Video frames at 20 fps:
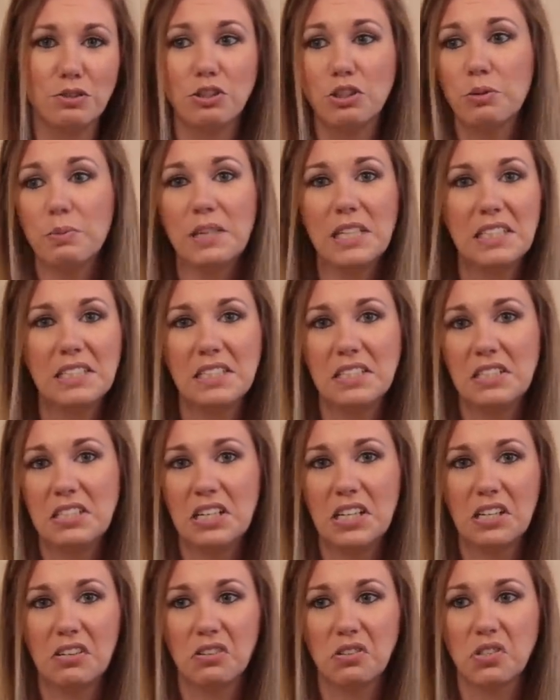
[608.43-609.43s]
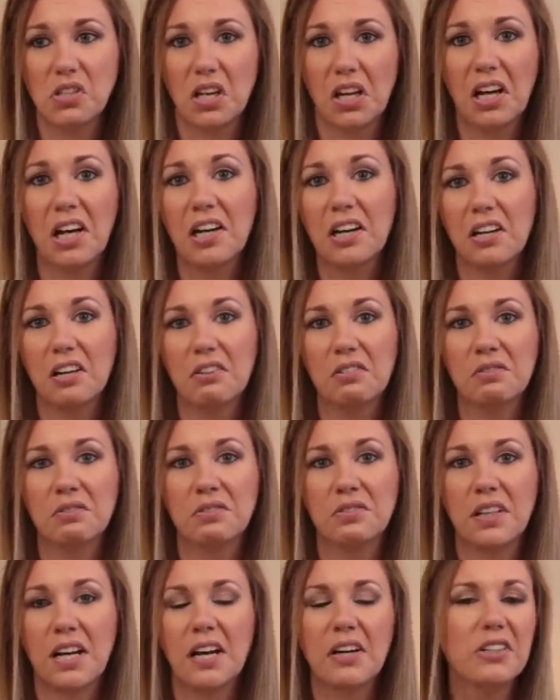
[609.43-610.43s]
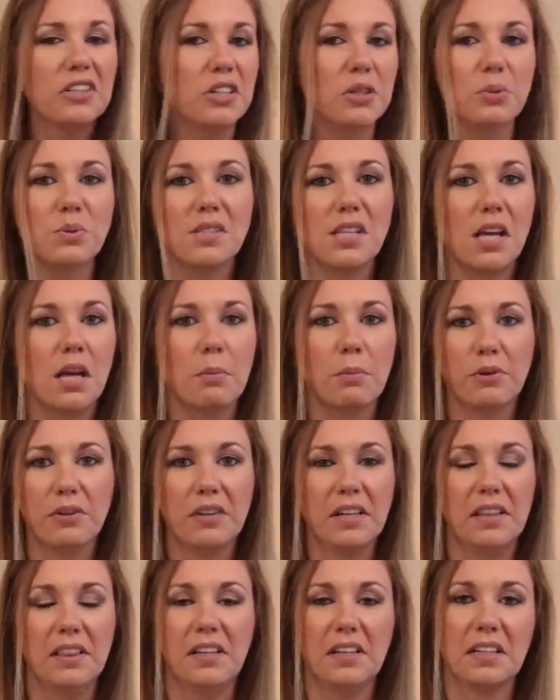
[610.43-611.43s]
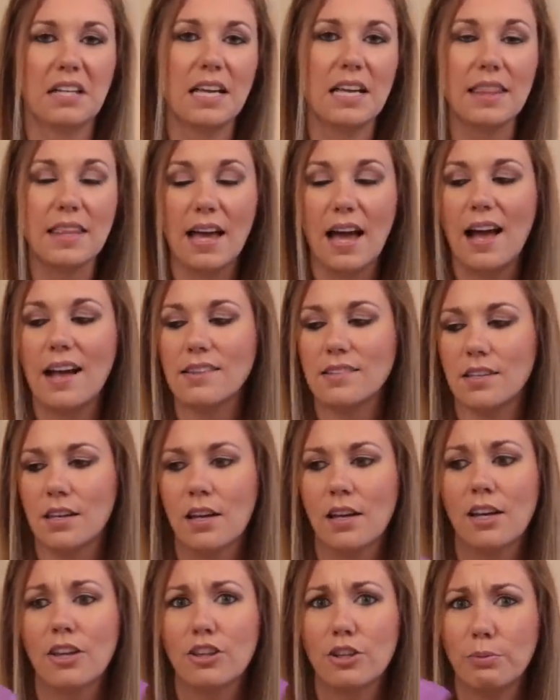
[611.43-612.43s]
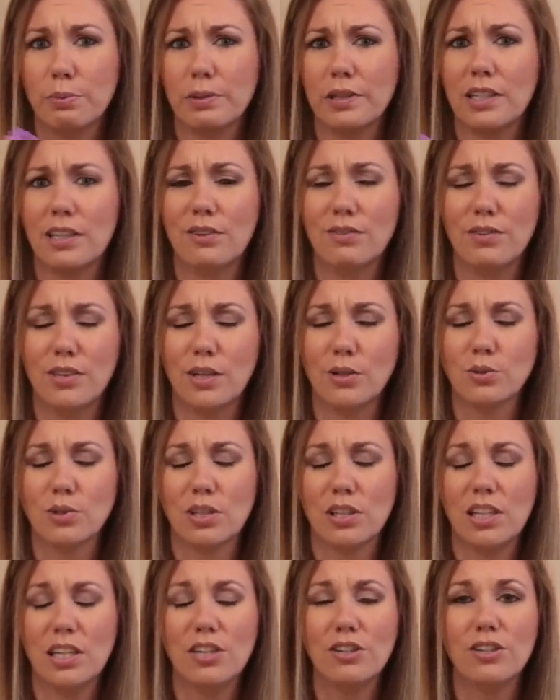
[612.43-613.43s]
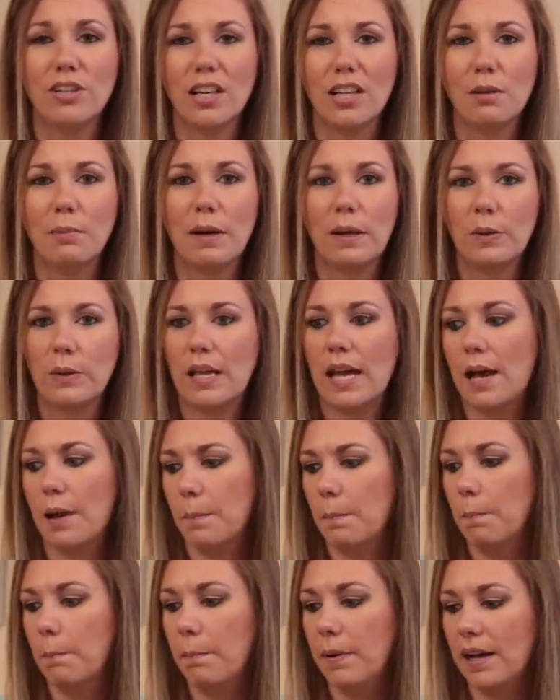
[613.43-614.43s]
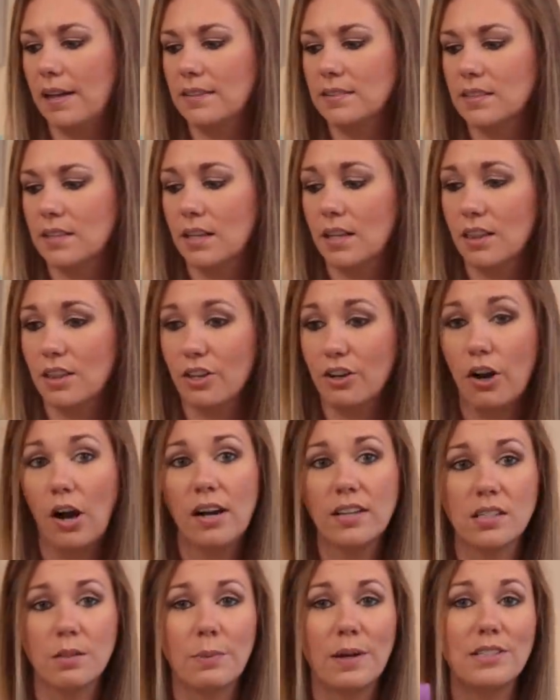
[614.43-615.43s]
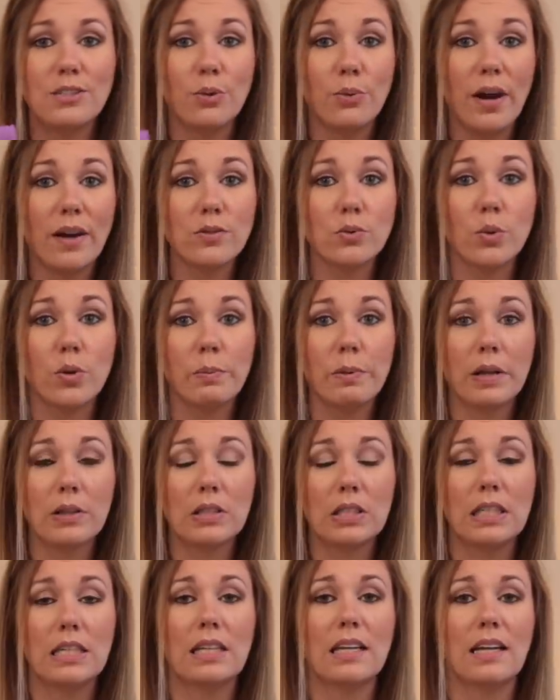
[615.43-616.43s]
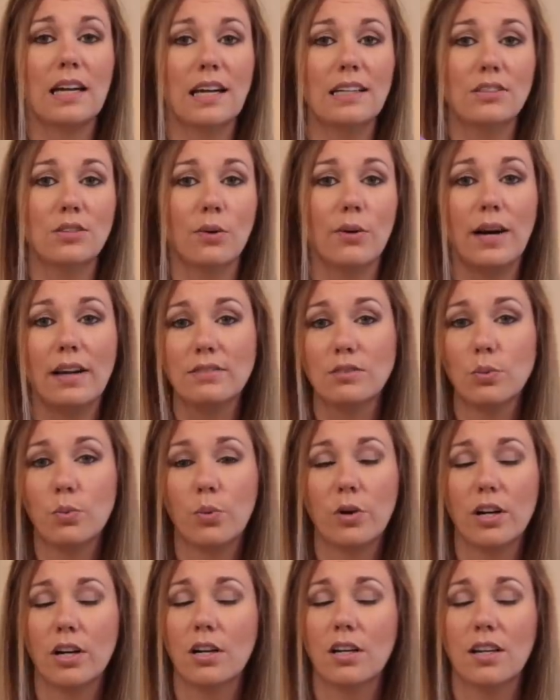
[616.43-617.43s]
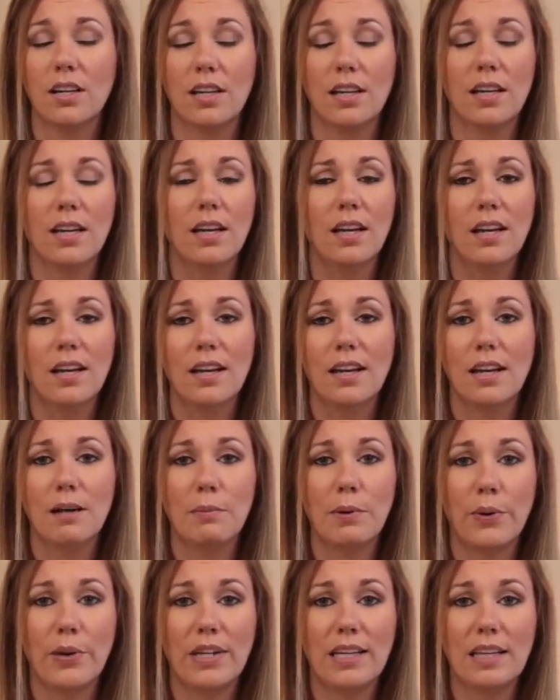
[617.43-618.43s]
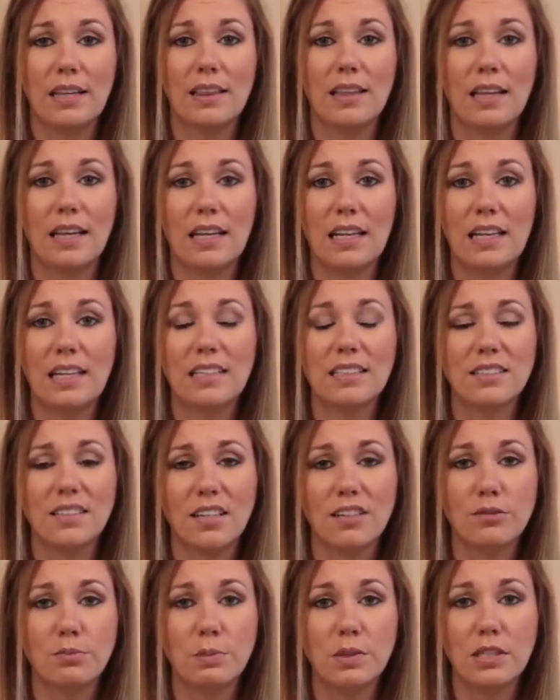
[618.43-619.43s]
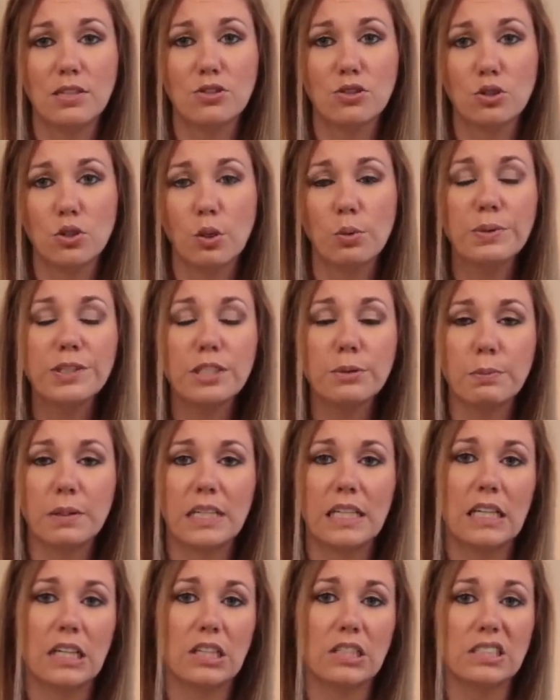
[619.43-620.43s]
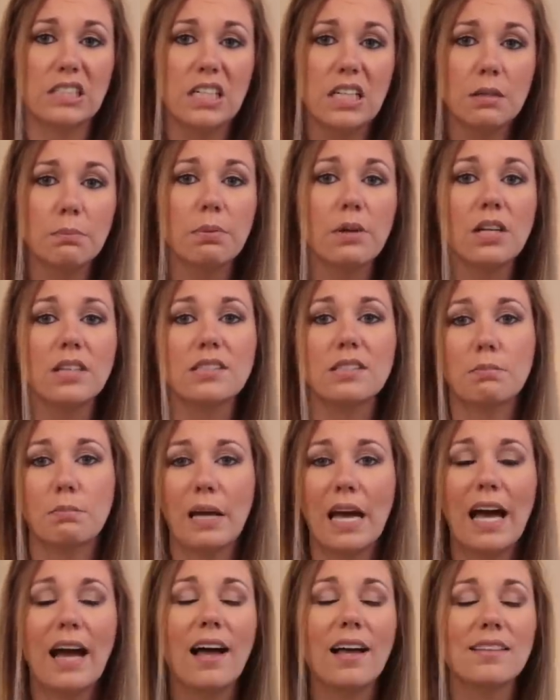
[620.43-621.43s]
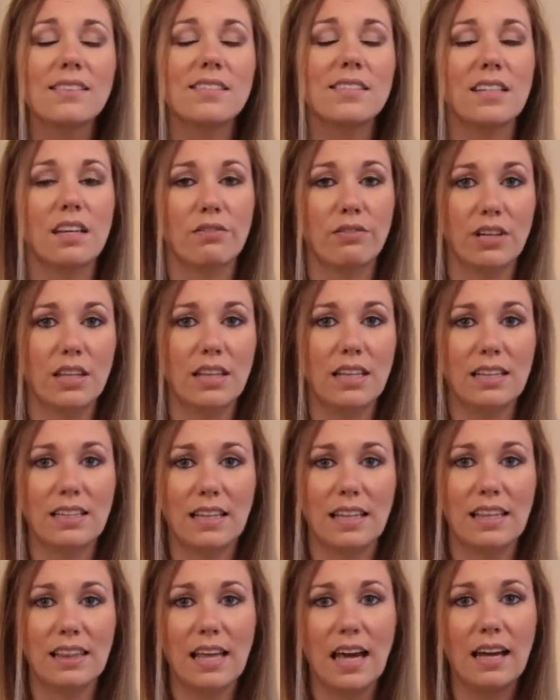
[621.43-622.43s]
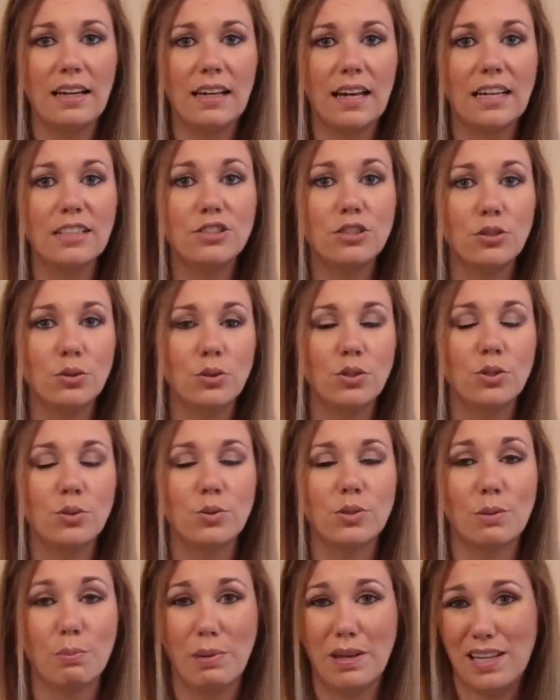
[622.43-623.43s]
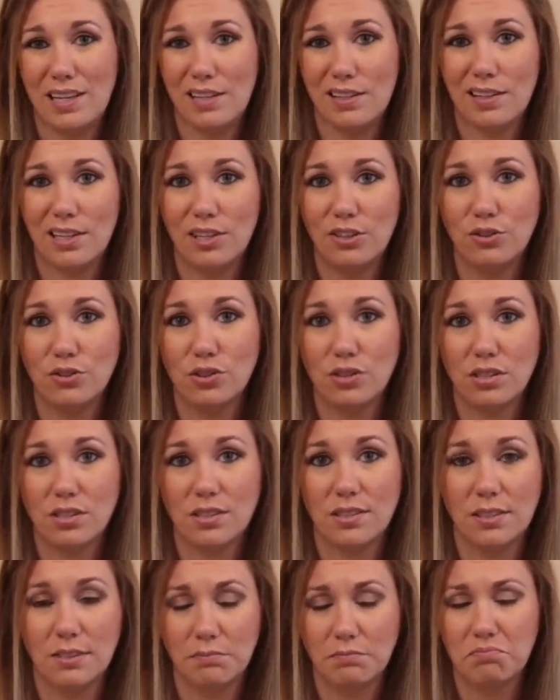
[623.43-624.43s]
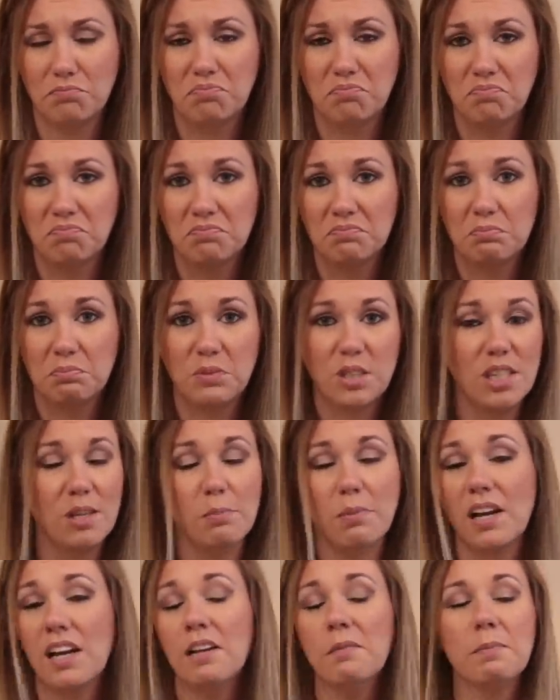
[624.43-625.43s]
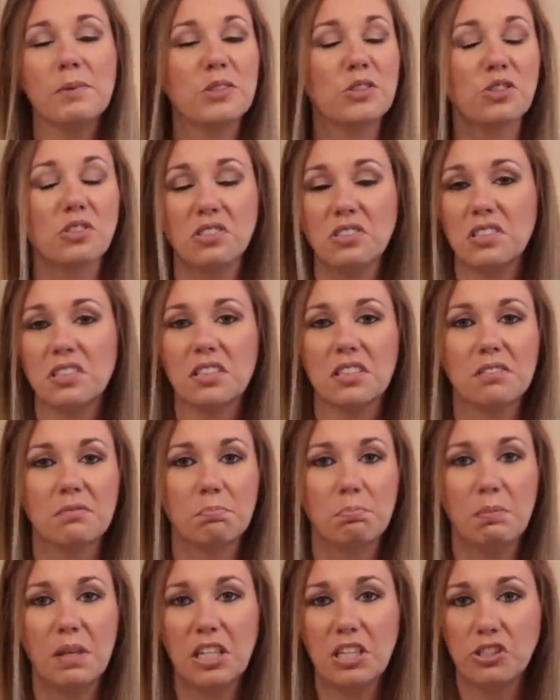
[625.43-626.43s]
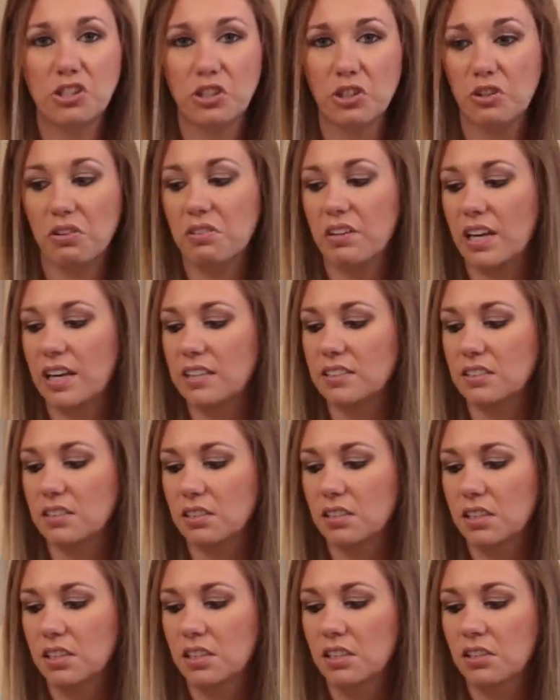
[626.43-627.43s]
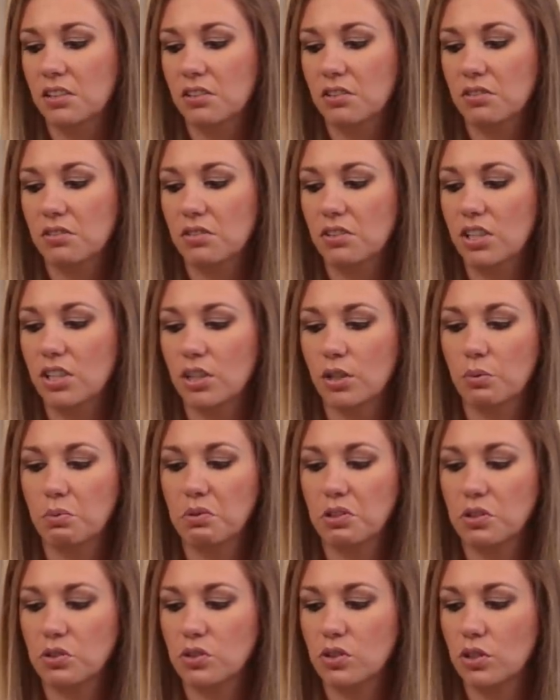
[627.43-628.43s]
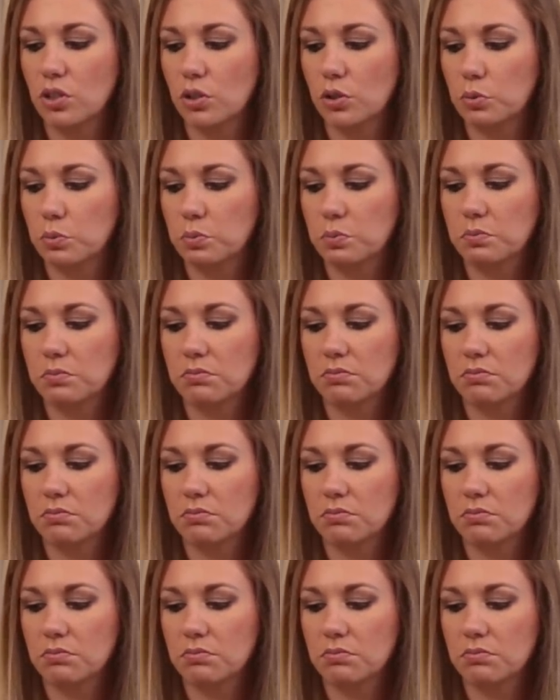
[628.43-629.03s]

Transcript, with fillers: too many details of how to use them or anything like that. There are plenty of videos on the internet about that, but they're awesome. I don't have to worry about leaking. I don't have to worry about anything and it saves me so much money on tampons and pads and everything like that. I do use a panty liner just to TMI, but just to make sure that, you know, there's no